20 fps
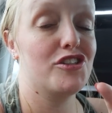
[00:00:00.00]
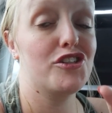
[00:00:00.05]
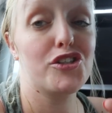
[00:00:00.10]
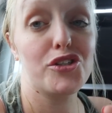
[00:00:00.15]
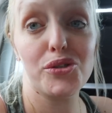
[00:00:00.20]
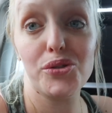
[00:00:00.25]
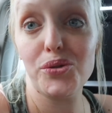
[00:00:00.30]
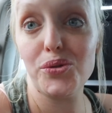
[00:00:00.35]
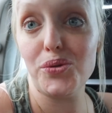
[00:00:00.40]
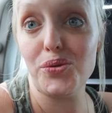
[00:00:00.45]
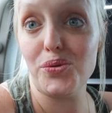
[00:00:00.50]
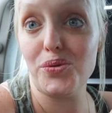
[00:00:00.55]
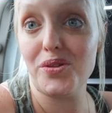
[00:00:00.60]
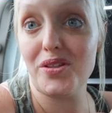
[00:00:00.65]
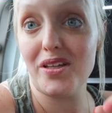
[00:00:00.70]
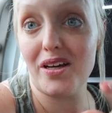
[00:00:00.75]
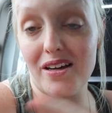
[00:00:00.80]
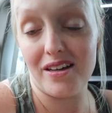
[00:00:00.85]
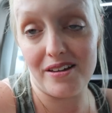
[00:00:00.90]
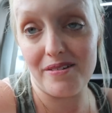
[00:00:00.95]
to
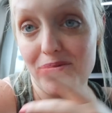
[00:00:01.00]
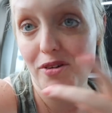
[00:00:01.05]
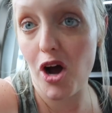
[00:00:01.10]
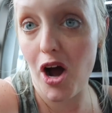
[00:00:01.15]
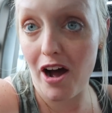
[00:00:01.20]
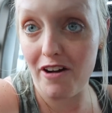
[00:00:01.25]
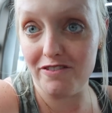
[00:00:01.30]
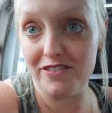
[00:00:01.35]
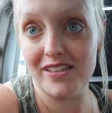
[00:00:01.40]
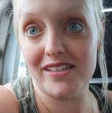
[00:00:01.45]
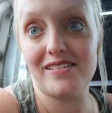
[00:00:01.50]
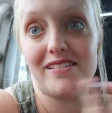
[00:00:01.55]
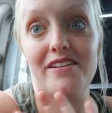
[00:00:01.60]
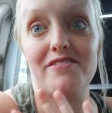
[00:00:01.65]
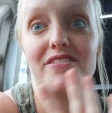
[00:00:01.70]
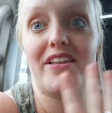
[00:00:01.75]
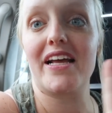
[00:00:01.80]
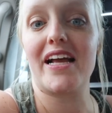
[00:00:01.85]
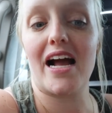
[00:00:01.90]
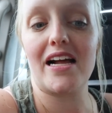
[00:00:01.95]
the office
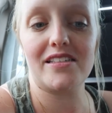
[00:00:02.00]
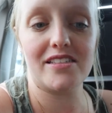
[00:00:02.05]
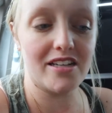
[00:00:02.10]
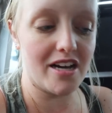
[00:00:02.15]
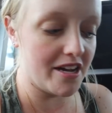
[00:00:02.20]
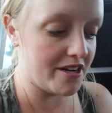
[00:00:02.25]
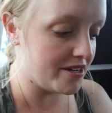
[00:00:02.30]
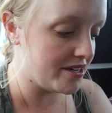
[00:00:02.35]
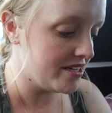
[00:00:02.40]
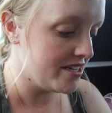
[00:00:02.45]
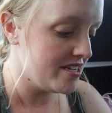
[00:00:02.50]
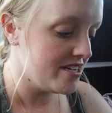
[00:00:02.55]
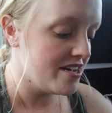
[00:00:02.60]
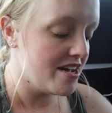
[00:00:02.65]
if they got done,